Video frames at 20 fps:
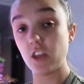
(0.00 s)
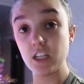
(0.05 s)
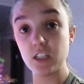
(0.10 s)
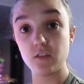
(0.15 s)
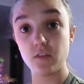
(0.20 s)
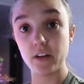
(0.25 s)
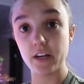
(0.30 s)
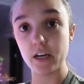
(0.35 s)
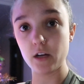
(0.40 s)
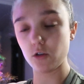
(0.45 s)

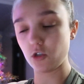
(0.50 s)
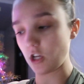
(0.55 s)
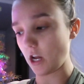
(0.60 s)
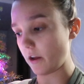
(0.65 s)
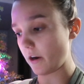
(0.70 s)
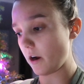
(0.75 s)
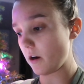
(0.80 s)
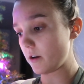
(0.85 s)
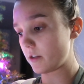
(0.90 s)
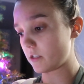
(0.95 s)
This video
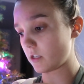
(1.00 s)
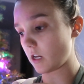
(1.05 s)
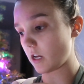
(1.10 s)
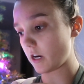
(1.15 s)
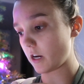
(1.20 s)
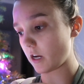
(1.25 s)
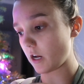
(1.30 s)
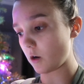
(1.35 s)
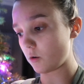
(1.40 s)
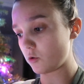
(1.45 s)
shout out is
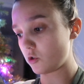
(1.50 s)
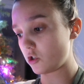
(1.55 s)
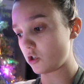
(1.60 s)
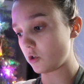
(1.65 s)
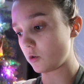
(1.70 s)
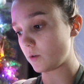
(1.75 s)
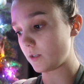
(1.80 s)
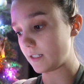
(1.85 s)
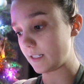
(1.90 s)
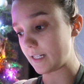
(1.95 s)
gonna go
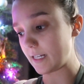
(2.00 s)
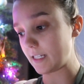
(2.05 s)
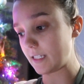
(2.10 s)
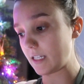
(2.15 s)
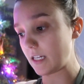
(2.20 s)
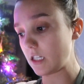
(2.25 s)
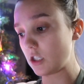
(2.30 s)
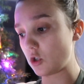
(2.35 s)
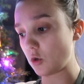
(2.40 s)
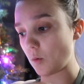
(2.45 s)
to
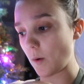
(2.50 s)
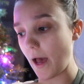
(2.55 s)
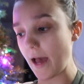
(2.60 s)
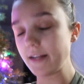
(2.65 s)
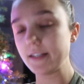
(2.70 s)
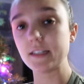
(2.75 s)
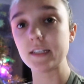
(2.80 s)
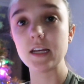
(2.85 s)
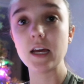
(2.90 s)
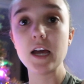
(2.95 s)
Dizzy
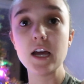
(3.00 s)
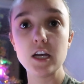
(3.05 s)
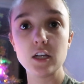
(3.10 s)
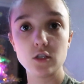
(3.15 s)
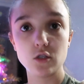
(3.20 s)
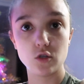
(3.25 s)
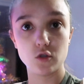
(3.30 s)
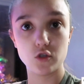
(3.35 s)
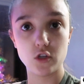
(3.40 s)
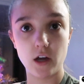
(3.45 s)
Duet.
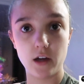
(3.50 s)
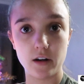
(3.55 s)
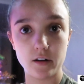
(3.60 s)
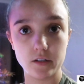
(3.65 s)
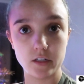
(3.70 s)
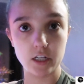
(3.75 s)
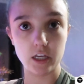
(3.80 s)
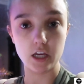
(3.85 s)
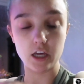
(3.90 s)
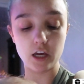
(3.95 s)
So shout
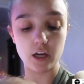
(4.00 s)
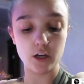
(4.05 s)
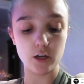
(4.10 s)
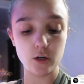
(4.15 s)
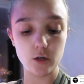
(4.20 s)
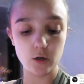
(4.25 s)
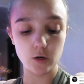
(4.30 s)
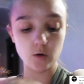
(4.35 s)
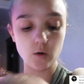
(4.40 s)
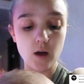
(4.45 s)
out to
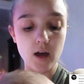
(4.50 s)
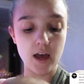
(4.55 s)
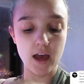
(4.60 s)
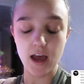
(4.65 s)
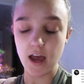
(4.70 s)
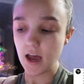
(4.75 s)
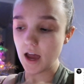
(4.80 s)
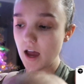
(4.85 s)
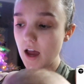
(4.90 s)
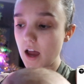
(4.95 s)
you.
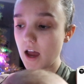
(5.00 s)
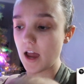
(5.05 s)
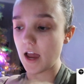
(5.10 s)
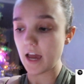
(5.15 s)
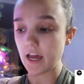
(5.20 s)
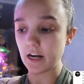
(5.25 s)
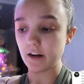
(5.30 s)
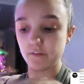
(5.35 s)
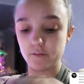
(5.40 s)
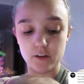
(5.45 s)

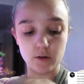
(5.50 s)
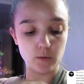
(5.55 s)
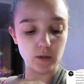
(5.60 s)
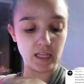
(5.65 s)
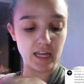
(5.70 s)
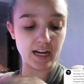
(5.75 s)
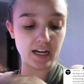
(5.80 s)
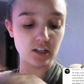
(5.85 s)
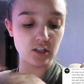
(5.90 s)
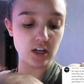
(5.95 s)
And if you
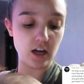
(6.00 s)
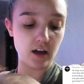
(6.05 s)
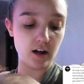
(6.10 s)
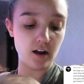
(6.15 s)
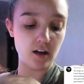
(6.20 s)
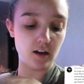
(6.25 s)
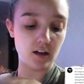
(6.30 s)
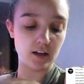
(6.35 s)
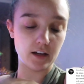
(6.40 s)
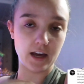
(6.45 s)
would like a shout
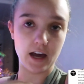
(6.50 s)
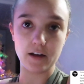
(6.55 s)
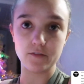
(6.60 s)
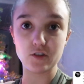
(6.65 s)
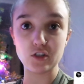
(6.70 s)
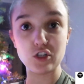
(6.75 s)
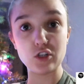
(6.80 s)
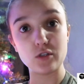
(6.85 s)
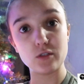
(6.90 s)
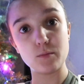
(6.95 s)
out, all you
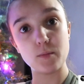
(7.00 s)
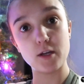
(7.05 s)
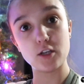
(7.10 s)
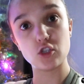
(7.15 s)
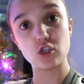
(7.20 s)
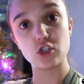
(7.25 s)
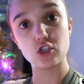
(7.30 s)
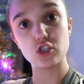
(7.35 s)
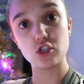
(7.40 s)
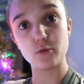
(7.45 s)
have to do is make
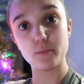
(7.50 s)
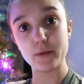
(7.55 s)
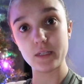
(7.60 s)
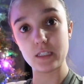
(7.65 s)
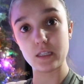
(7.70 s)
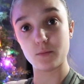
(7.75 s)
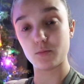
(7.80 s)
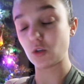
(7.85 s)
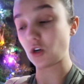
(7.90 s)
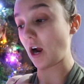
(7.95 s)
sure to be
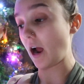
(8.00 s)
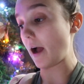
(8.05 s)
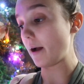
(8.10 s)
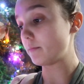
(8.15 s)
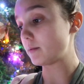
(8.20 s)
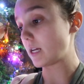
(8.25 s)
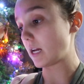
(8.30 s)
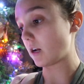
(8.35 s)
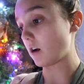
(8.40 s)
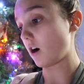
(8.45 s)

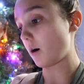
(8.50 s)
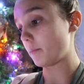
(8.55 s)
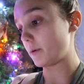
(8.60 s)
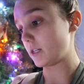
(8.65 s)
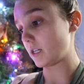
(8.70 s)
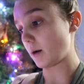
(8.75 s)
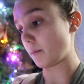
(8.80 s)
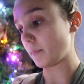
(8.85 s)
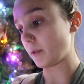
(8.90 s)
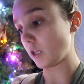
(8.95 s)
subscribed and
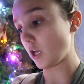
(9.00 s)
comment down